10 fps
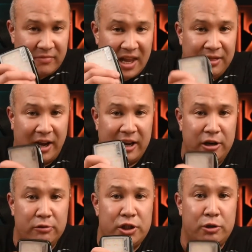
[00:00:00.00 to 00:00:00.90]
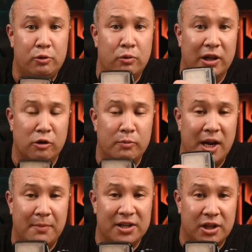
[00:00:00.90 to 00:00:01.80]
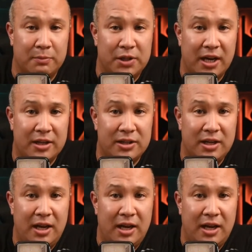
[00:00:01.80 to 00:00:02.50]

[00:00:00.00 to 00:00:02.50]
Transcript: that I can use to illuminate my subject,